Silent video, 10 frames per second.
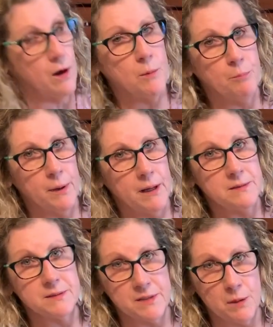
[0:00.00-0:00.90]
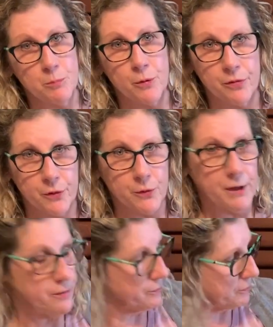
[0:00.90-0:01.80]
on bus number
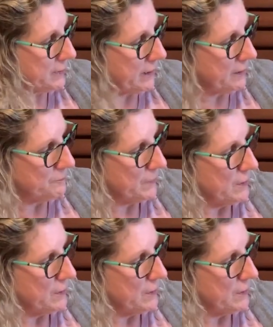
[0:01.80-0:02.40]
33.